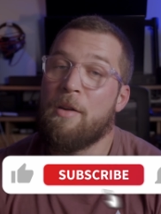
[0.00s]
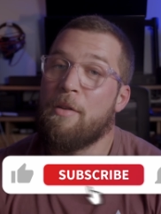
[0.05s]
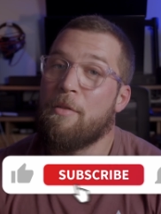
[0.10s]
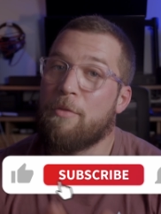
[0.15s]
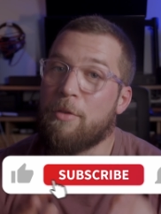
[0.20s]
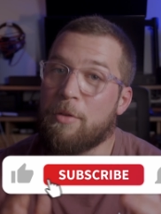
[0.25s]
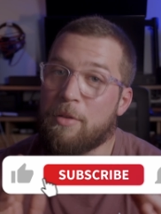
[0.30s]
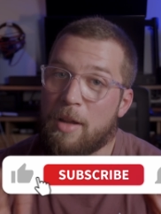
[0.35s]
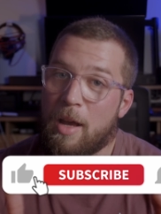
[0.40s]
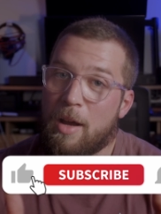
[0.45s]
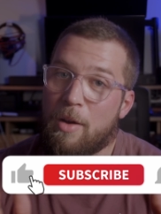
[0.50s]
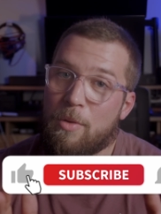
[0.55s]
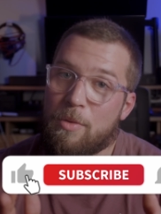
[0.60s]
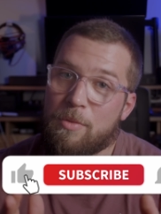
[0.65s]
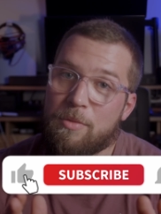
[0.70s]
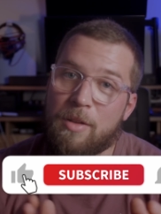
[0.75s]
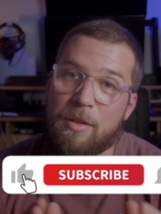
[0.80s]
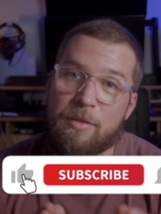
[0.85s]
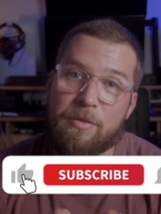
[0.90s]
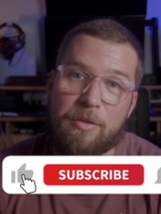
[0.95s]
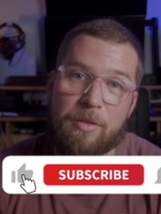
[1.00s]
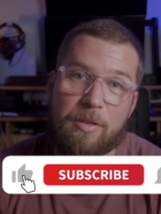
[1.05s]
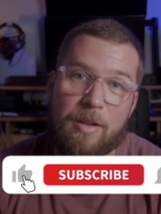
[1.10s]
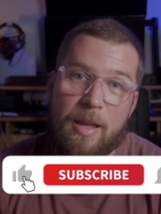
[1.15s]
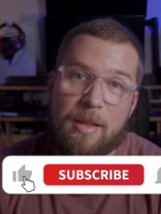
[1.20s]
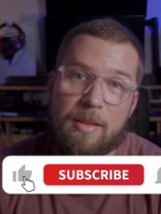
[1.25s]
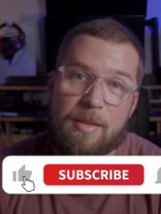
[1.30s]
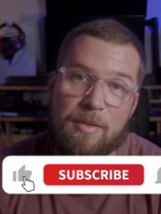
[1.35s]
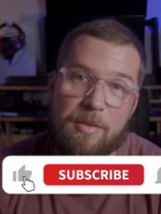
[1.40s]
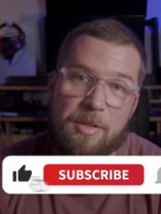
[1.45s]
For now, don't
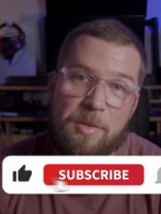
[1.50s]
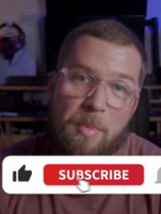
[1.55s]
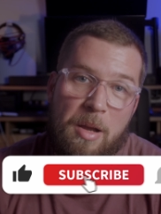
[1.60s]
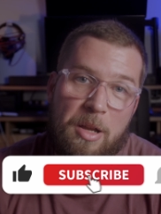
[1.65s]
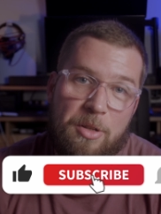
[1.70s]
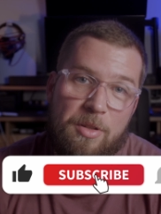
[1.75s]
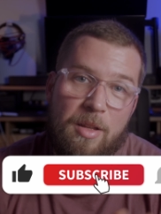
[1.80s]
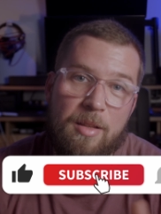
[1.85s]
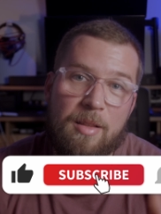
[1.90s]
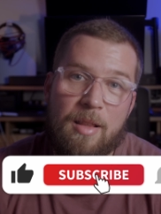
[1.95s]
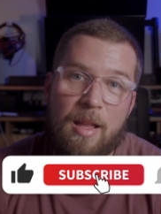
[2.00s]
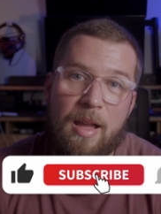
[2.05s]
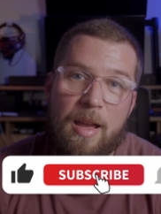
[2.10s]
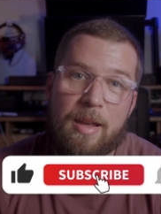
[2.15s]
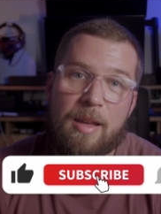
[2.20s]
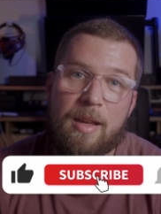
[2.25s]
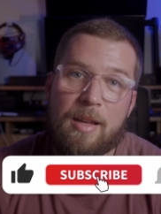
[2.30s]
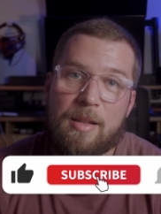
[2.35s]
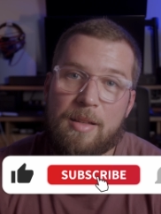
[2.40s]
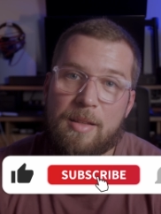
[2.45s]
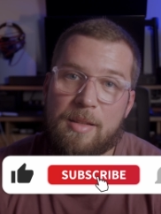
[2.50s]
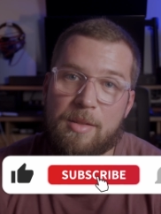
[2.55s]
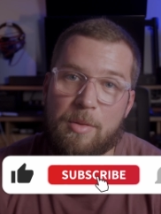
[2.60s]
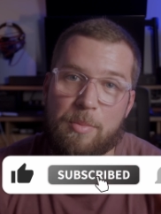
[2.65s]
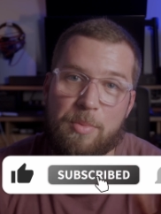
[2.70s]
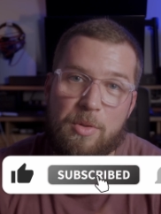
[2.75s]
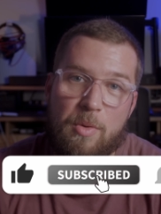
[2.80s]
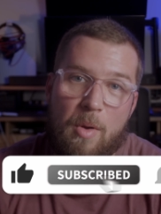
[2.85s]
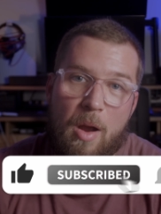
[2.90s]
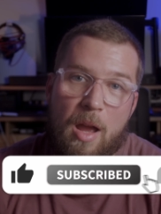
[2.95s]
forget to smash that like,
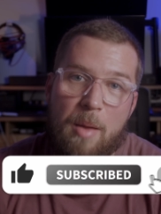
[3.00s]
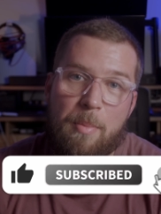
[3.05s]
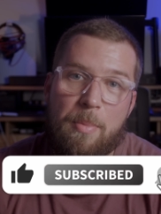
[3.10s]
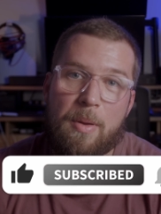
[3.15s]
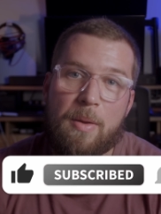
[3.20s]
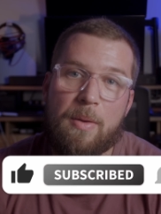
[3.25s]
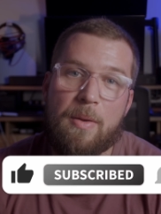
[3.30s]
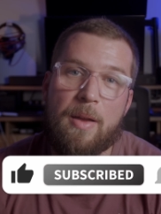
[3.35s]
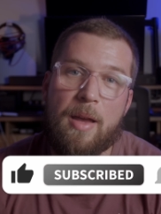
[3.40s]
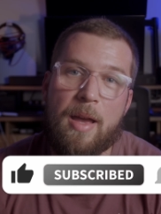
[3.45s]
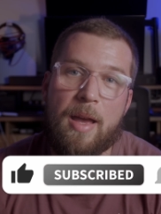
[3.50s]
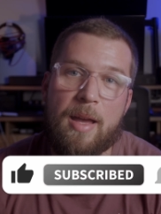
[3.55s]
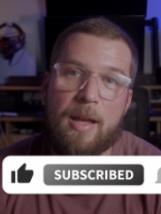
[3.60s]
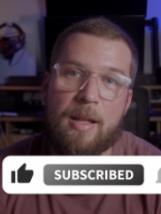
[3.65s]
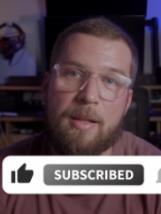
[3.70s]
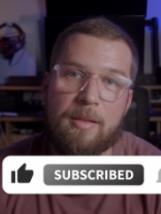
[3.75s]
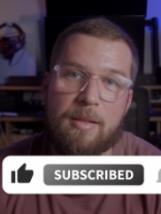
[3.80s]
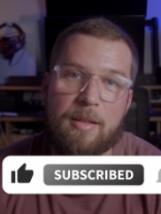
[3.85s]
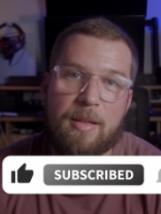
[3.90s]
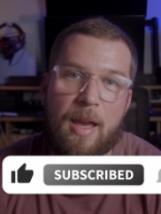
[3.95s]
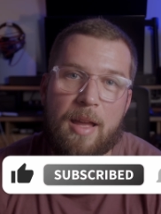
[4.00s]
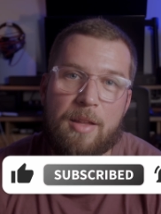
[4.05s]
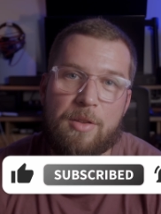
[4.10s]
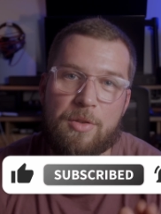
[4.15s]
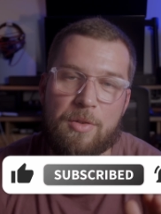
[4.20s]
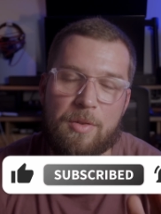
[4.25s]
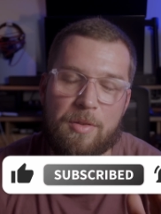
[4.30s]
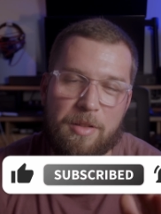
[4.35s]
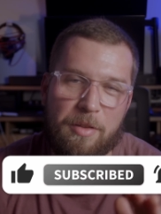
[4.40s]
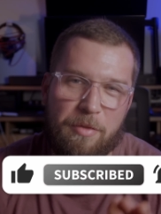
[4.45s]
subscribe, and
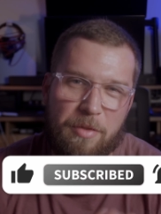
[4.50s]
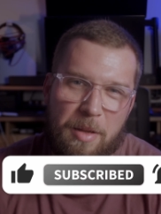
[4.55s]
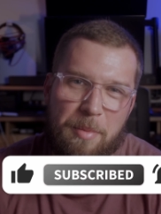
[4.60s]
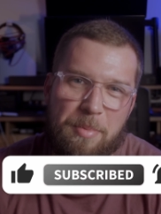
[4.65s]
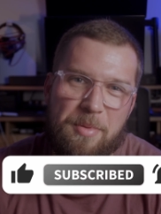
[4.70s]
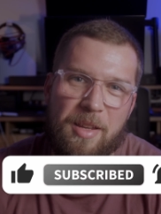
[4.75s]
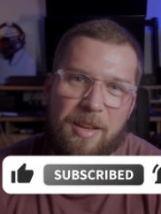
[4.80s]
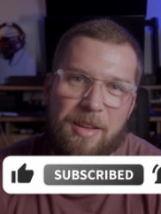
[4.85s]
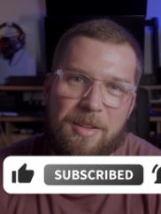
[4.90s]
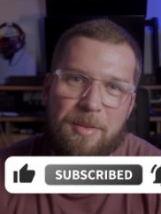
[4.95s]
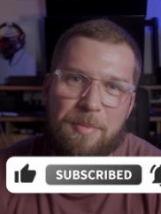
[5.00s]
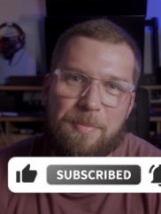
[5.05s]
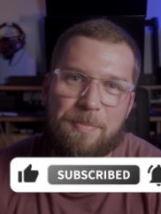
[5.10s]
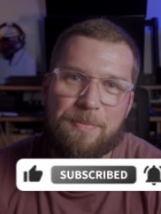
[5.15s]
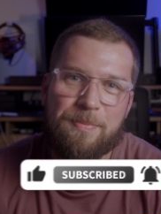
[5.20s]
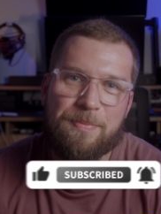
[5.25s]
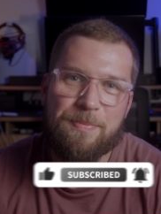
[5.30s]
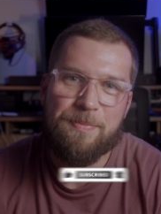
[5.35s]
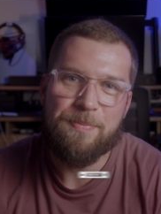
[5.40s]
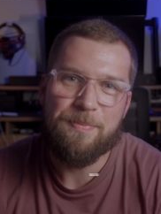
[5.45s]
catch you on the flip side.